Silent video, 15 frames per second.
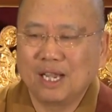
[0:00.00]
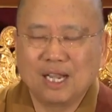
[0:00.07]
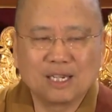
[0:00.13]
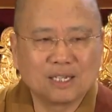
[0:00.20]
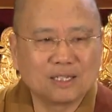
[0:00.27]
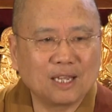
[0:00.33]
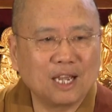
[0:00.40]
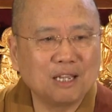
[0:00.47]

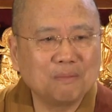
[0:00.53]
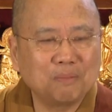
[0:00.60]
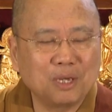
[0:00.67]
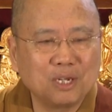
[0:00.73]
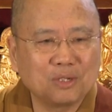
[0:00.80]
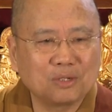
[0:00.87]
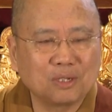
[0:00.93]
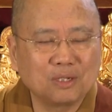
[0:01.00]
and the dying
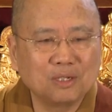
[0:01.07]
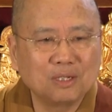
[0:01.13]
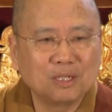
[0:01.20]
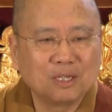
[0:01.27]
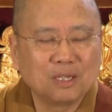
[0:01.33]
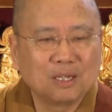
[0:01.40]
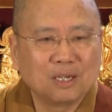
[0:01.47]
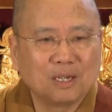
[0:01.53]
patient
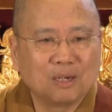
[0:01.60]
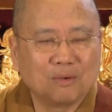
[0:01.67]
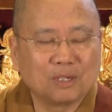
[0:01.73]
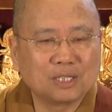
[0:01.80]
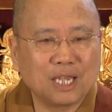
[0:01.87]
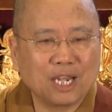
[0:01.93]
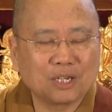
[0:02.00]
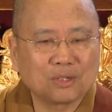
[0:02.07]

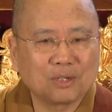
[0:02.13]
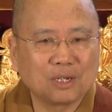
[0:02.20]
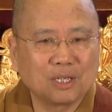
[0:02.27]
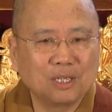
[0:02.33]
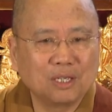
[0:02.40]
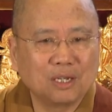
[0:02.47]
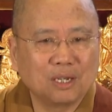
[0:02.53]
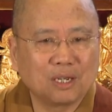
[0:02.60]
was
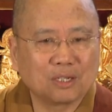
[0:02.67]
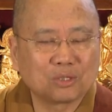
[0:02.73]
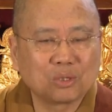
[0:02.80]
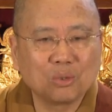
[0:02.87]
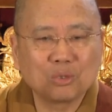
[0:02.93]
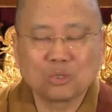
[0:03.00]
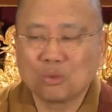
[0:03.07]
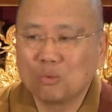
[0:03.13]
actually a
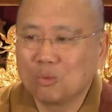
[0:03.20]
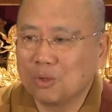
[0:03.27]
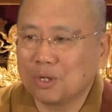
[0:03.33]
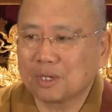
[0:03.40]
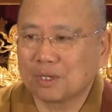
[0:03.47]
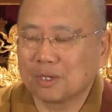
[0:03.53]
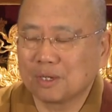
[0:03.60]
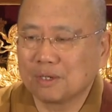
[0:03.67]
social
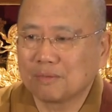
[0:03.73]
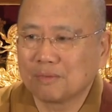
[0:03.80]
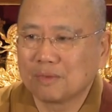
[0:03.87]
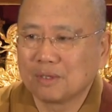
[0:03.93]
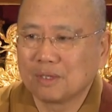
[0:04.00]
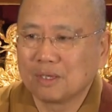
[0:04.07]
worker